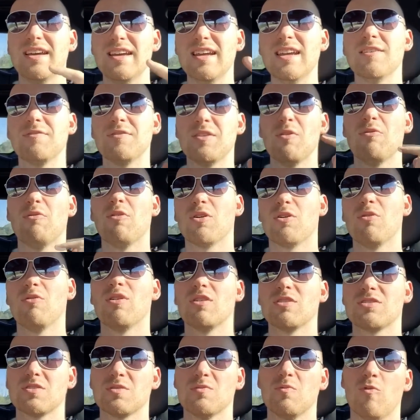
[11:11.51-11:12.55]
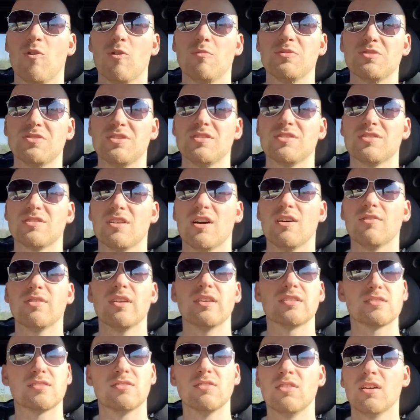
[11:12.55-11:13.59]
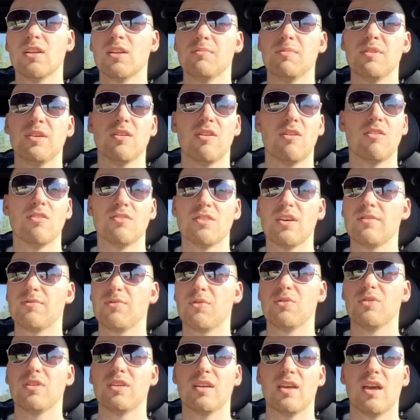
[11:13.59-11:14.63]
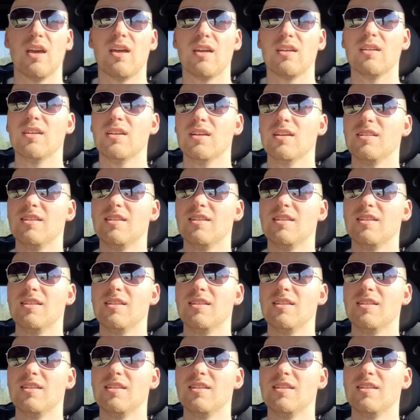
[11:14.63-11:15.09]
if they want to watch some War Machine stuff. It's still going to be all that 40K.